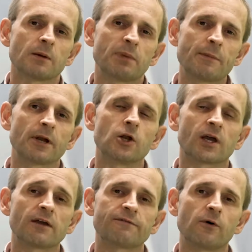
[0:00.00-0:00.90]
People are
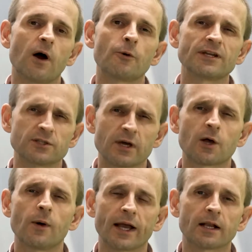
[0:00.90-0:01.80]
looking for, I want to do it
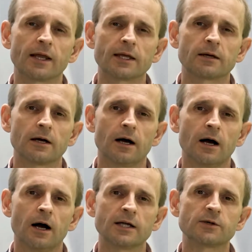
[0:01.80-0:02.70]
quickly.
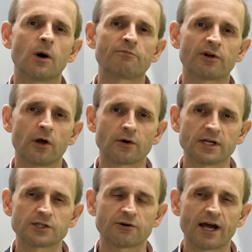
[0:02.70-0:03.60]
I don't want prolonged
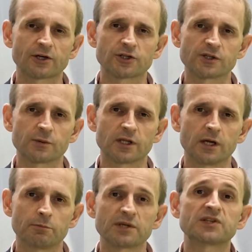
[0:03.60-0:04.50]
interactions with
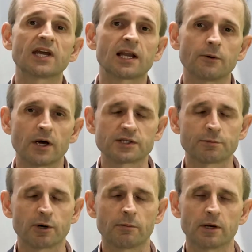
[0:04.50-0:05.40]
you, particularly where it's
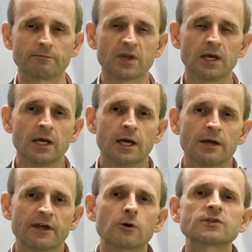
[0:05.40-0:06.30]
a problem.
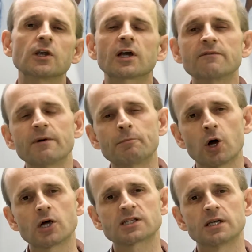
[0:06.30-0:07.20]
They're also looking for
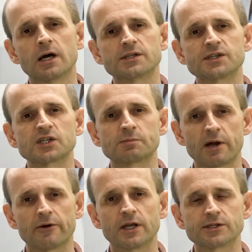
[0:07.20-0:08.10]
personalised
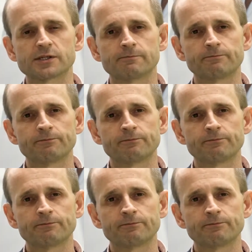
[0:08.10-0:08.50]
experience.